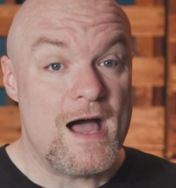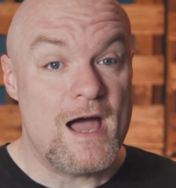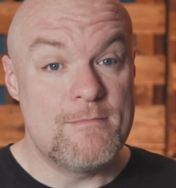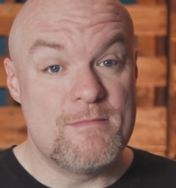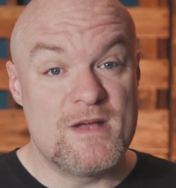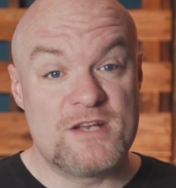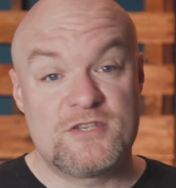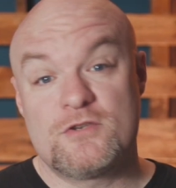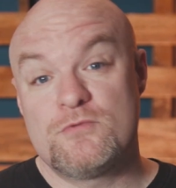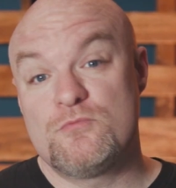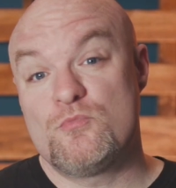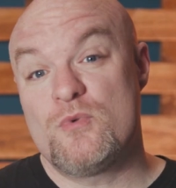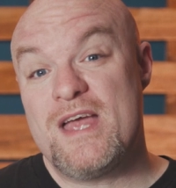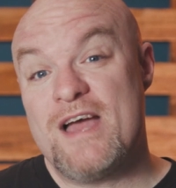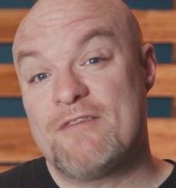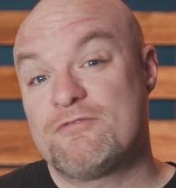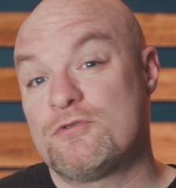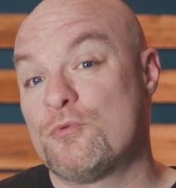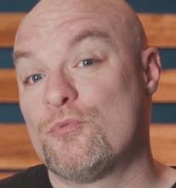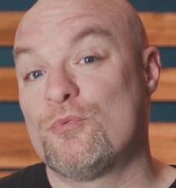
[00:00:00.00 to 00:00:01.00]
I mentioned we
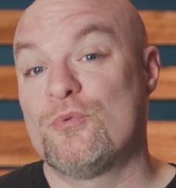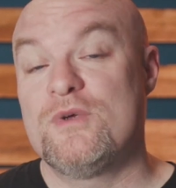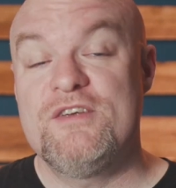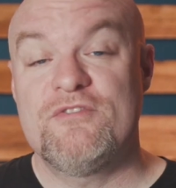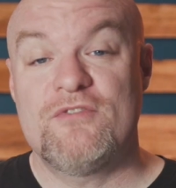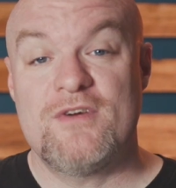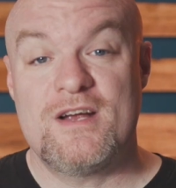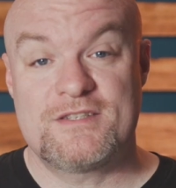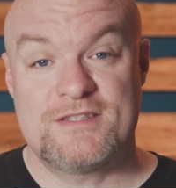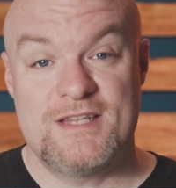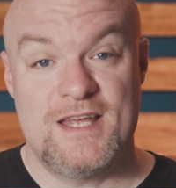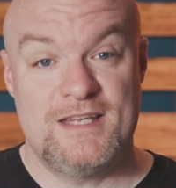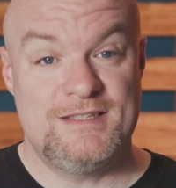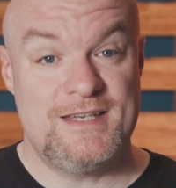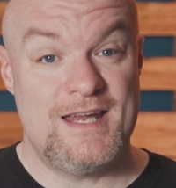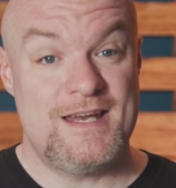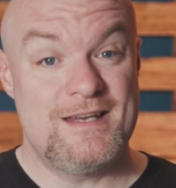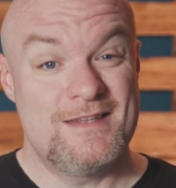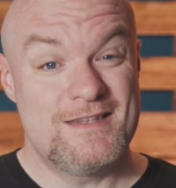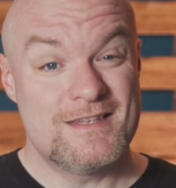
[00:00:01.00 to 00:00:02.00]
have to refresh that
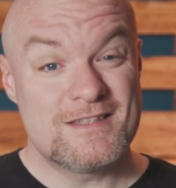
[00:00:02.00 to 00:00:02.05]
data.